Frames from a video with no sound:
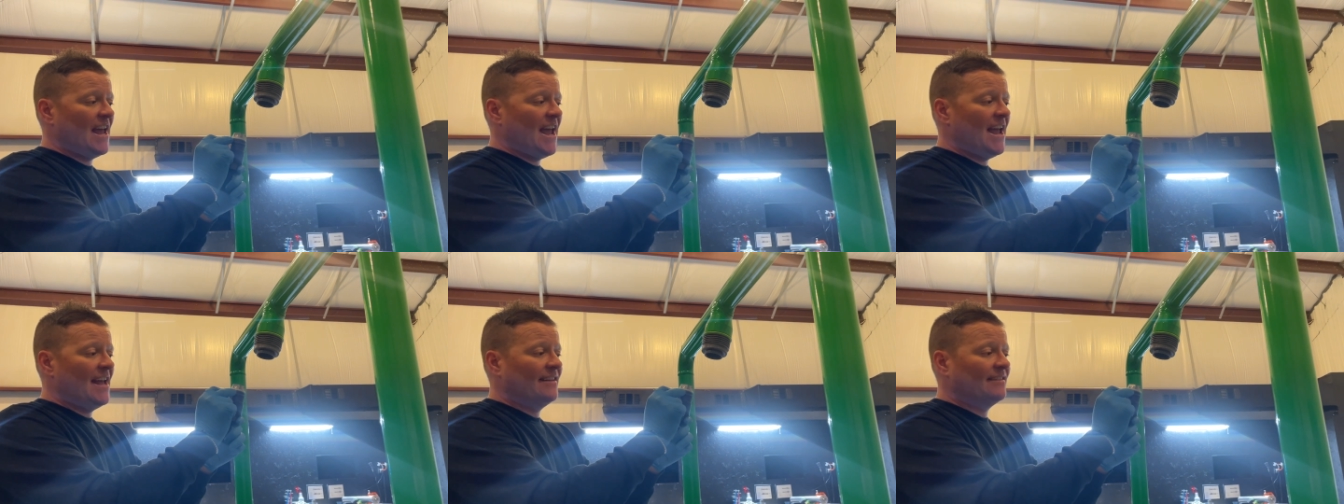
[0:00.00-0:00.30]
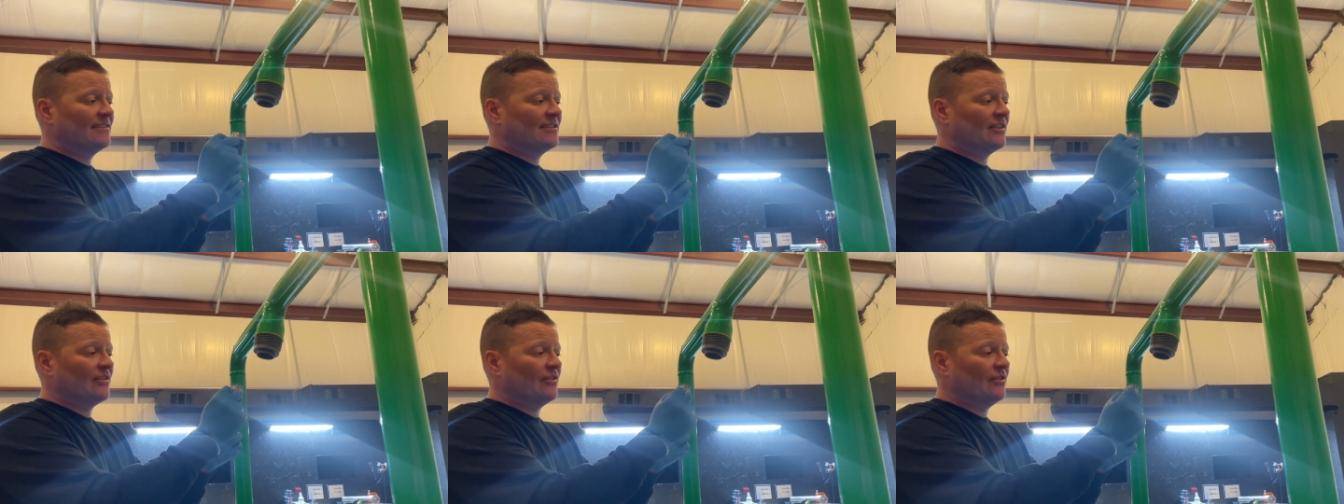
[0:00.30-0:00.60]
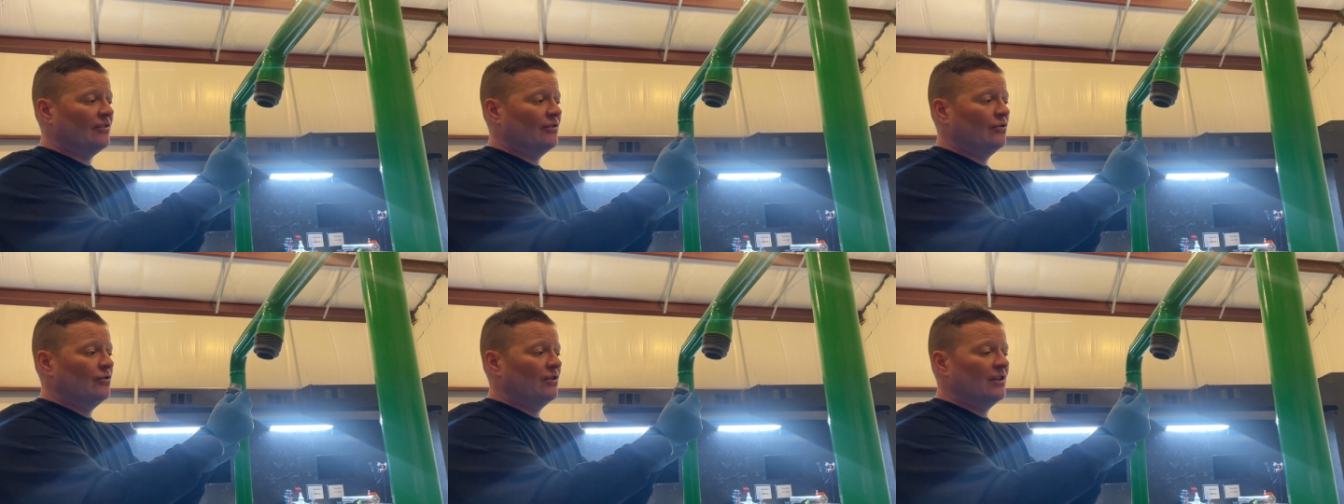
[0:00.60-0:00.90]
enter
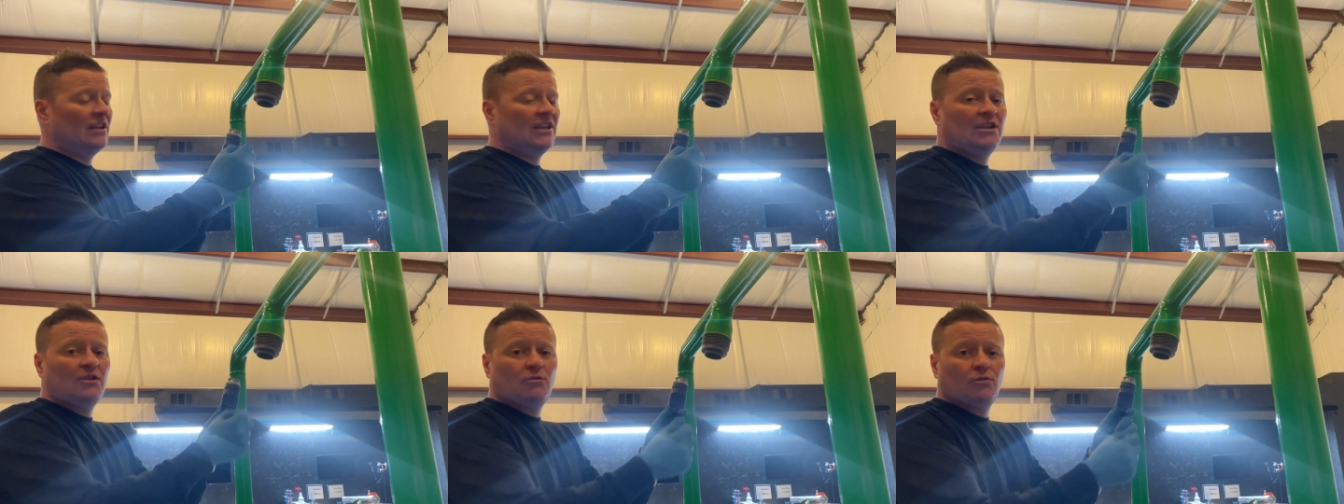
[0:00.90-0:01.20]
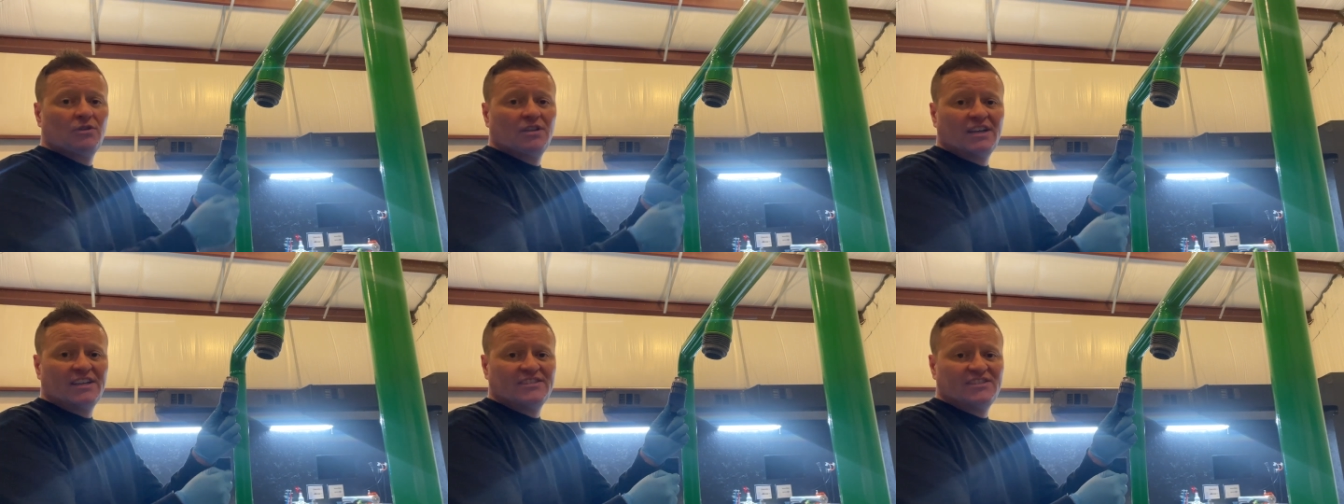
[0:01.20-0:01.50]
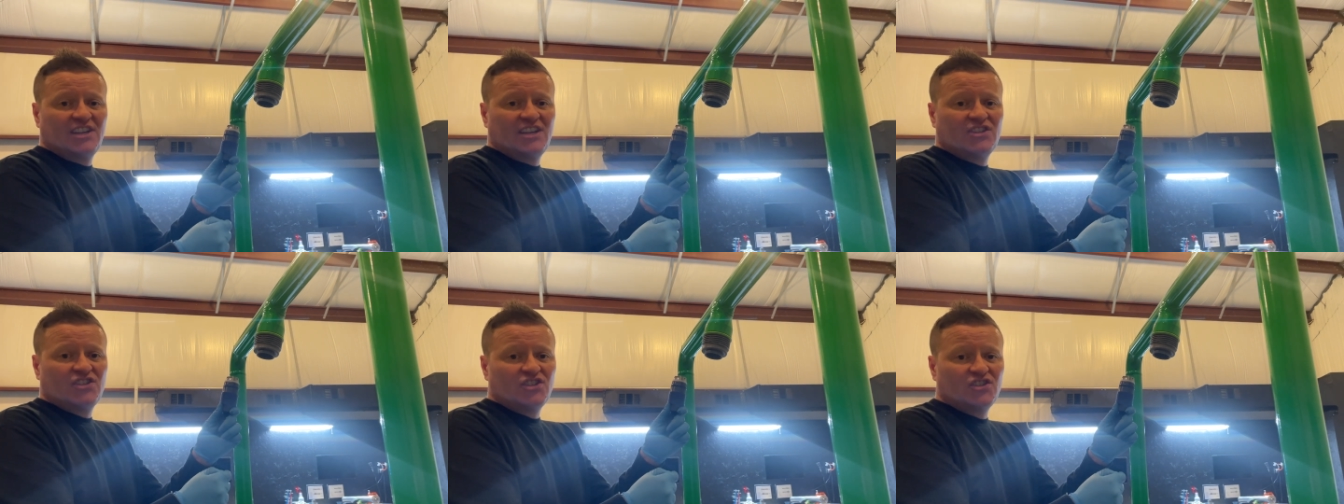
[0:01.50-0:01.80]
through the
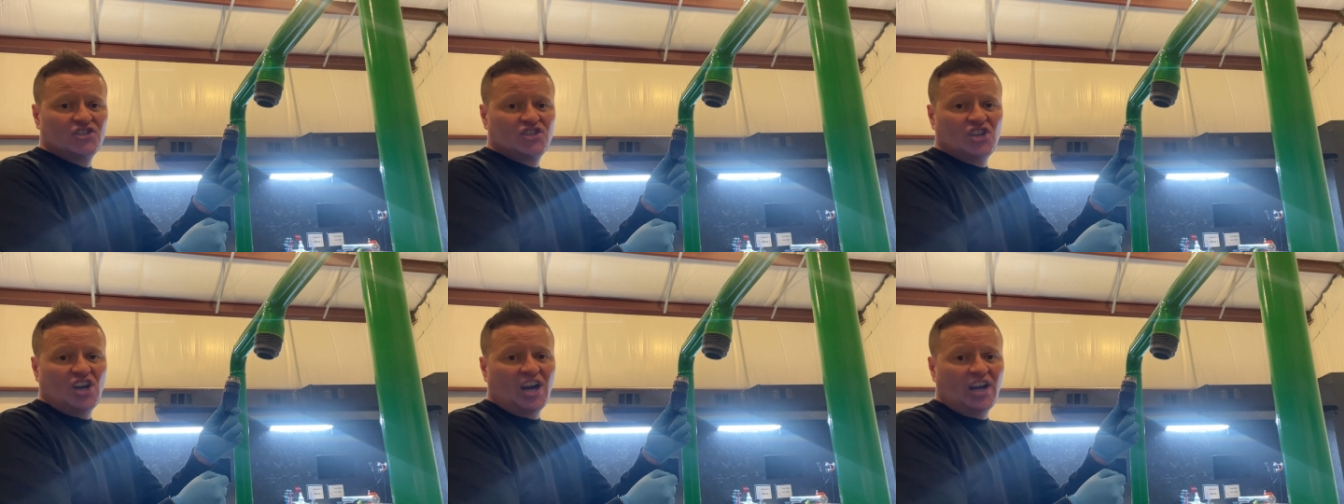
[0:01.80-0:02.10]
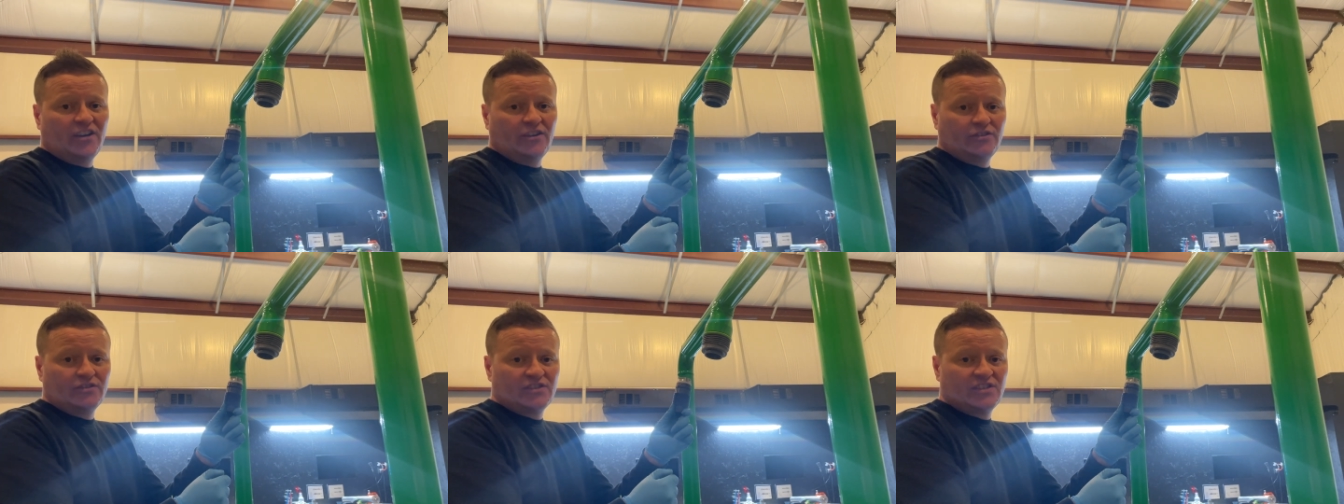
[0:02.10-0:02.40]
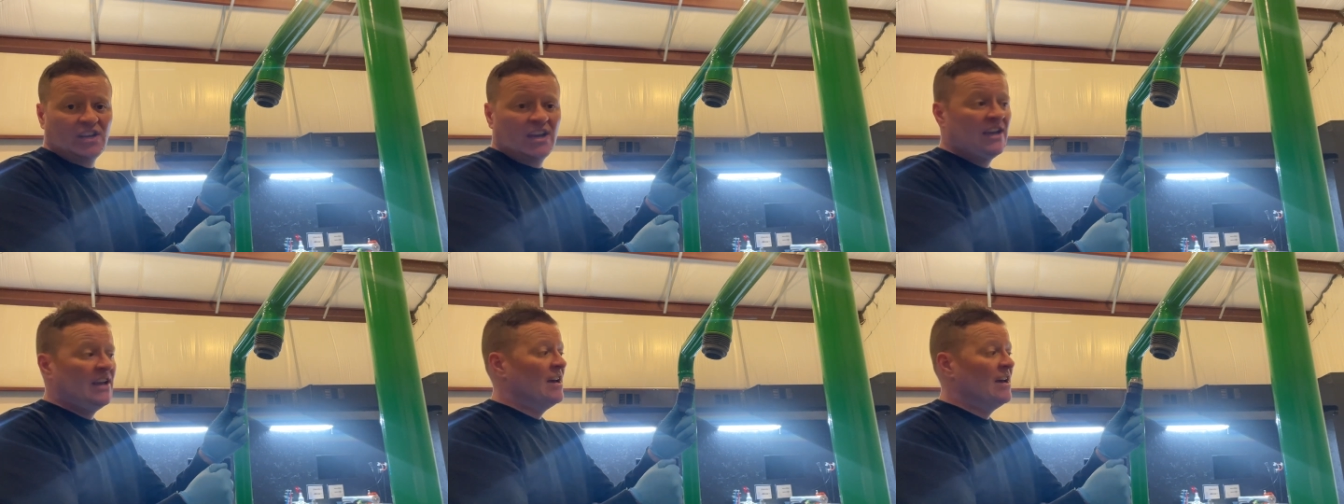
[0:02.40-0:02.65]
equalization channels,